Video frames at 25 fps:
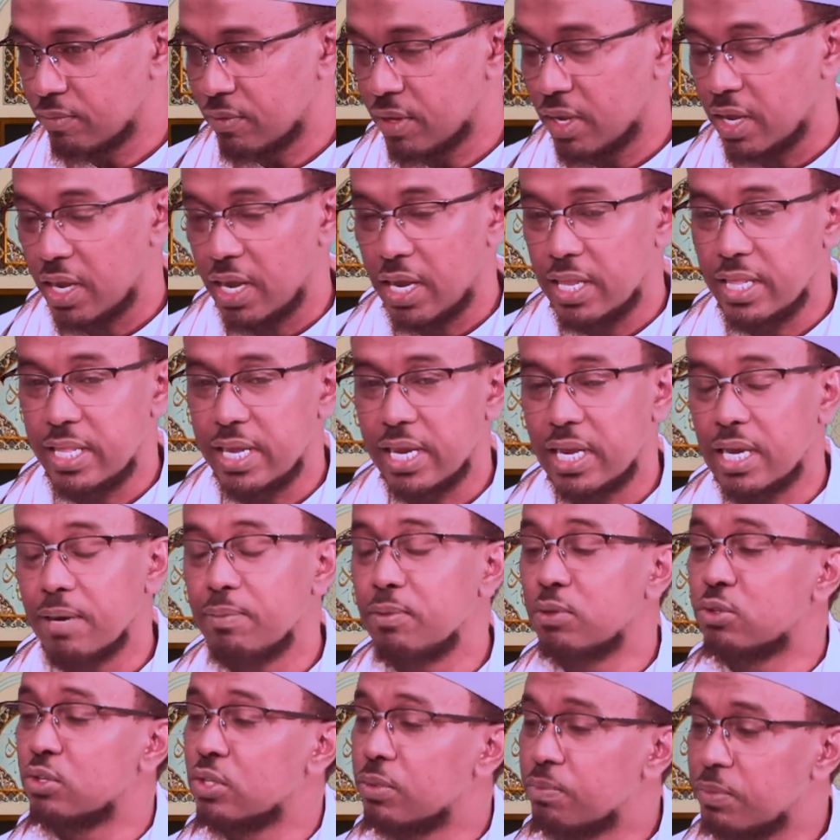And they, and they
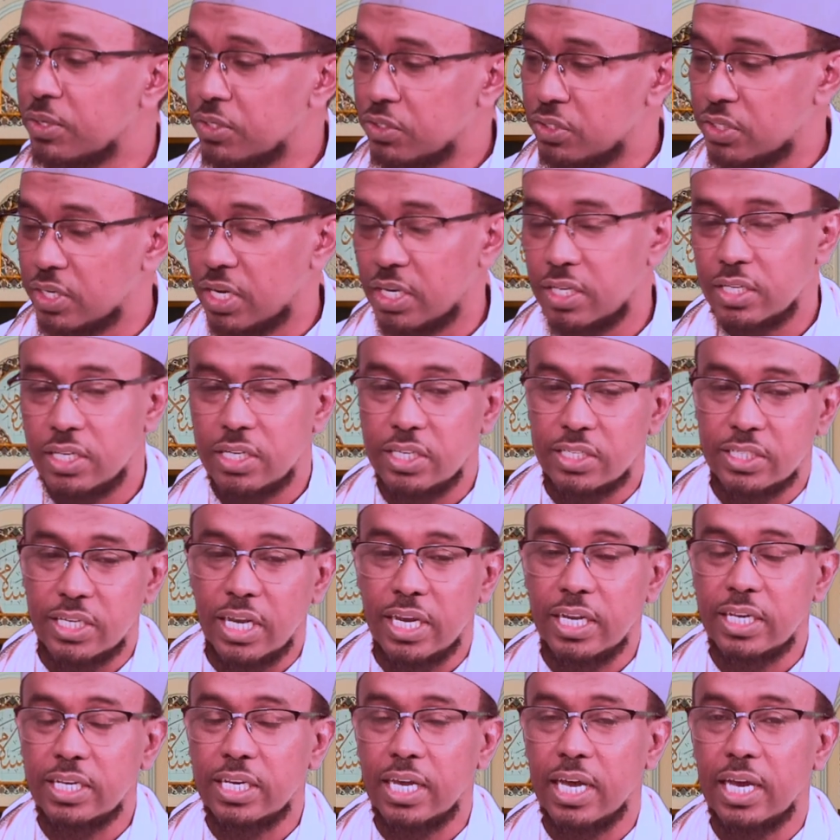come into the masjid and they're
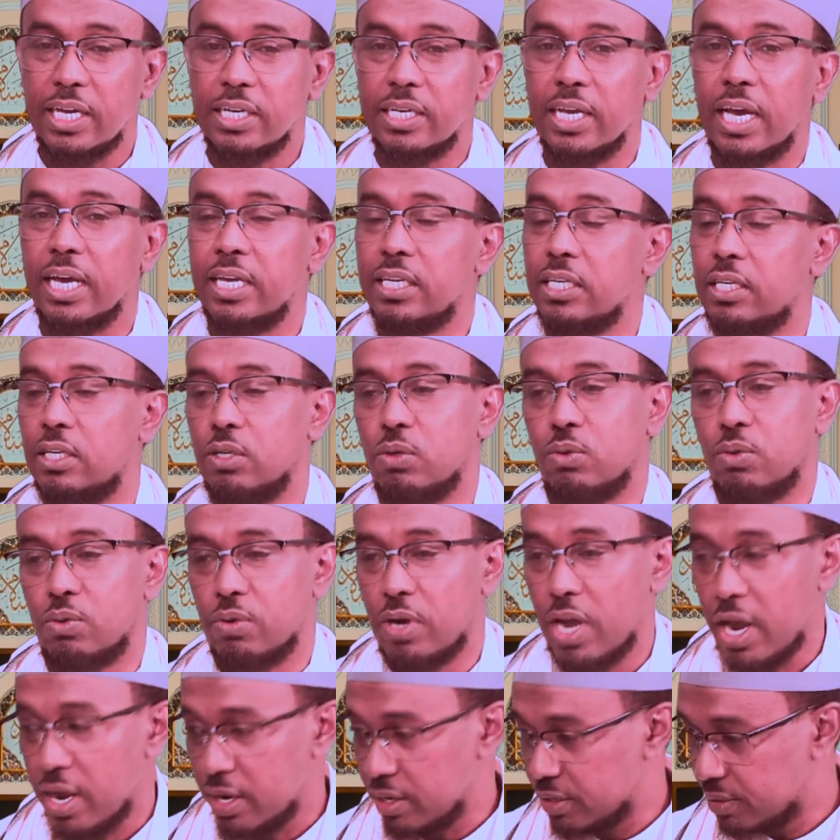saying that I need the
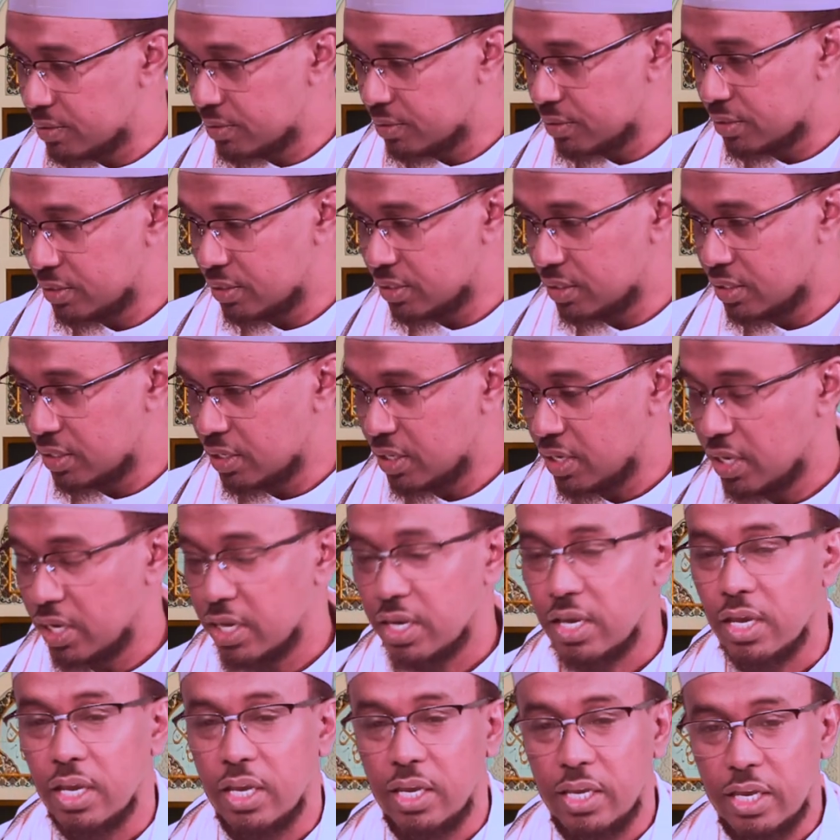Quran.
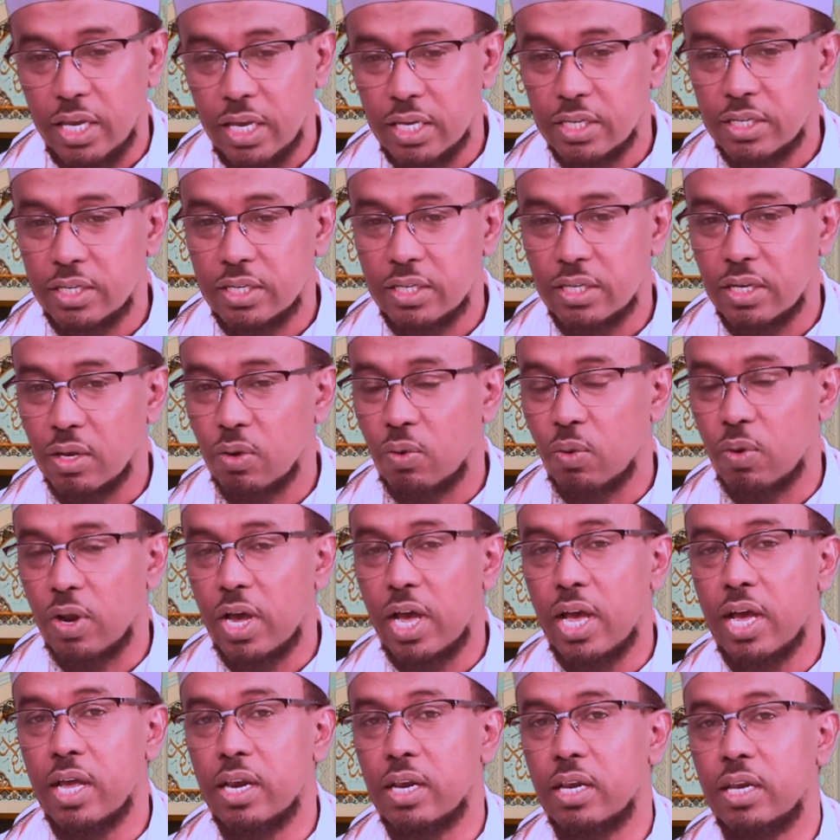Yes, yes
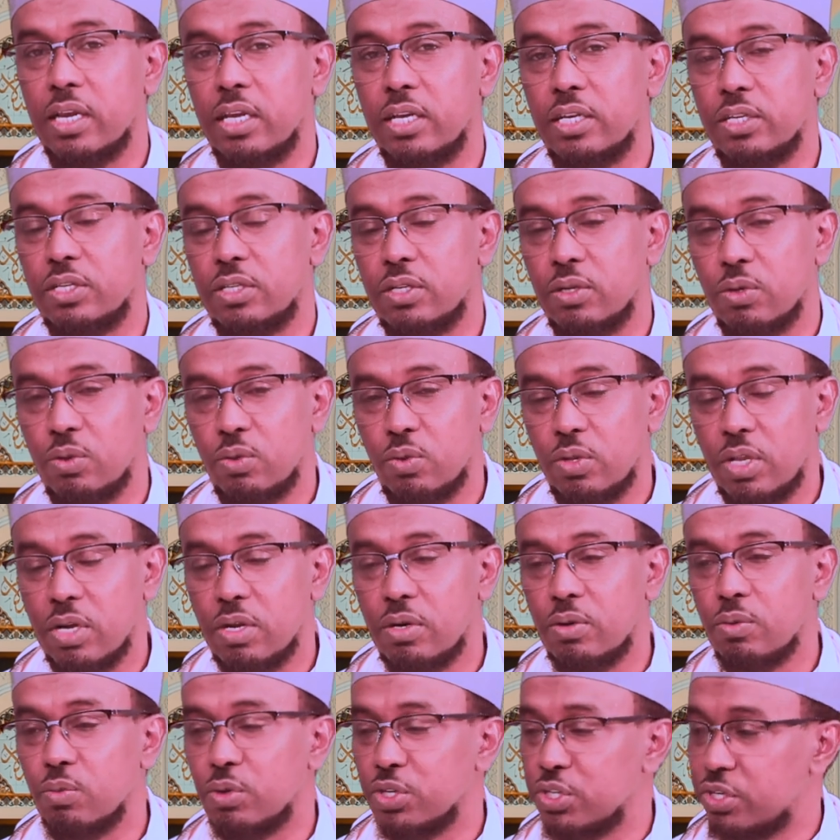Quran is
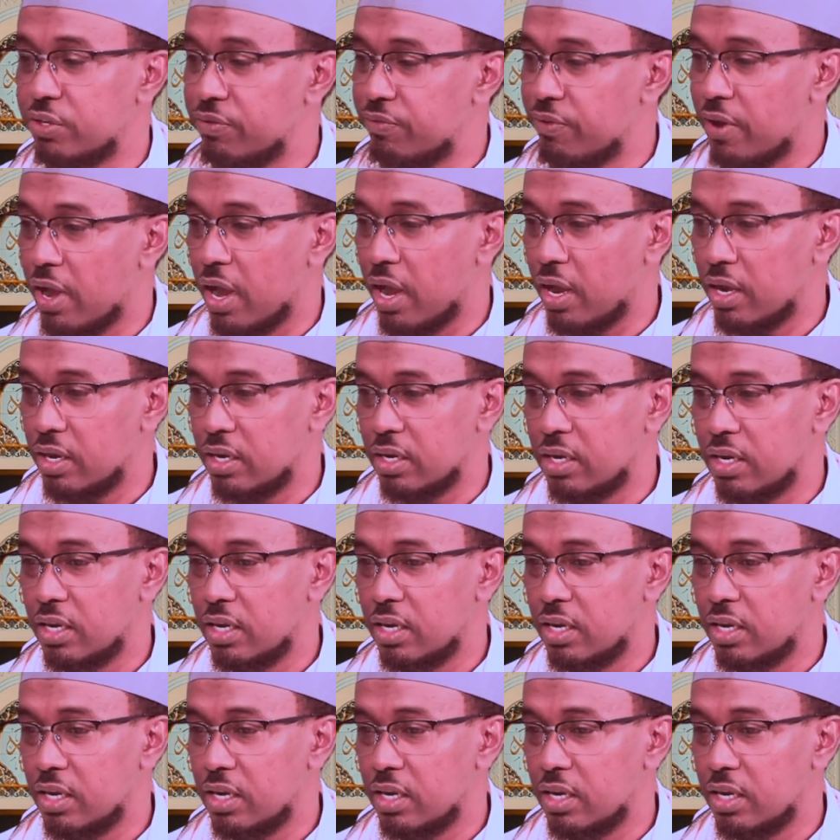hudan wa shifa.